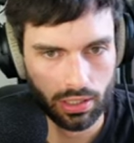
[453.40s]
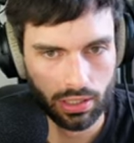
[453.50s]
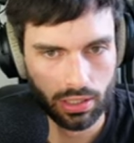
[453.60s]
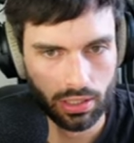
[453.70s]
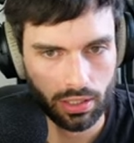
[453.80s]

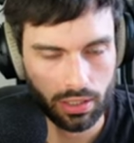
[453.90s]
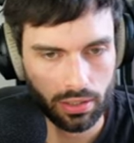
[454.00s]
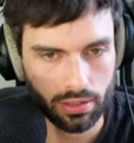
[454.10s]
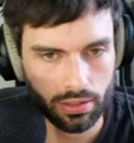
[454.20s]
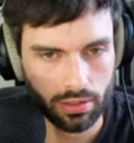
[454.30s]

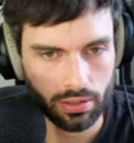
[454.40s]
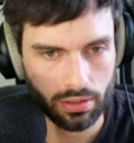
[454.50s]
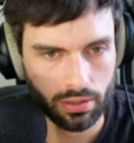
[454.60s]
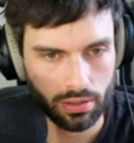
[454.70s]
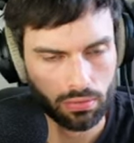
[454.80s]

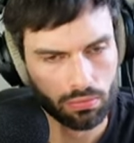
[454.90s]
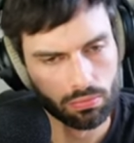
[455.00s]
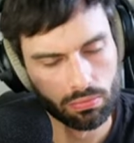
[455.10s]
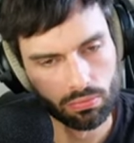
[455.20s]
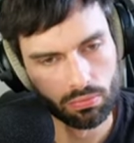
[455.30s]
(no one is talking)